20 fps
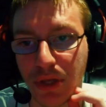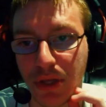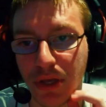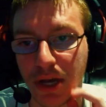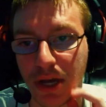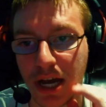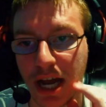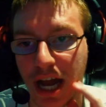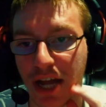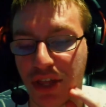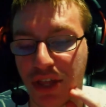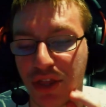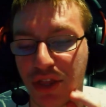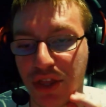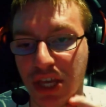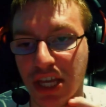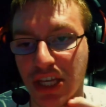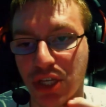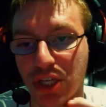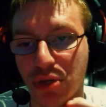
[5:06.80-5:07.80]
I, I
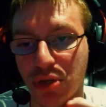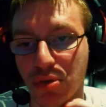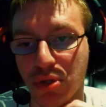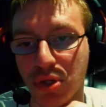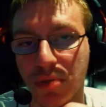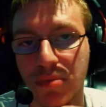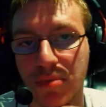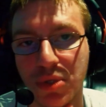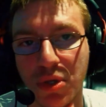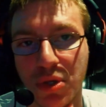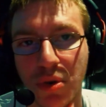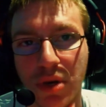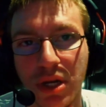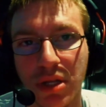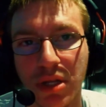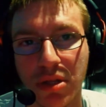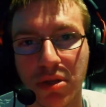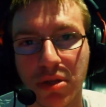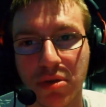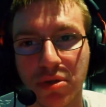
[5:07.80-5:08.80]
think is going a
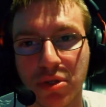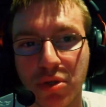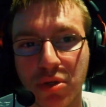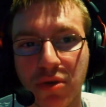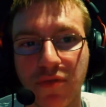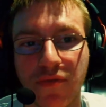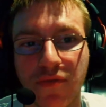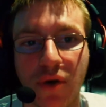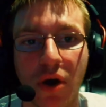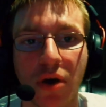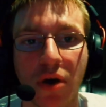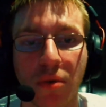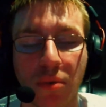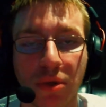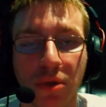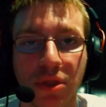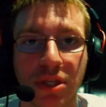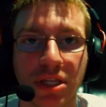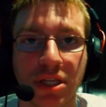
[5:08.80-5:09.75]
little too far with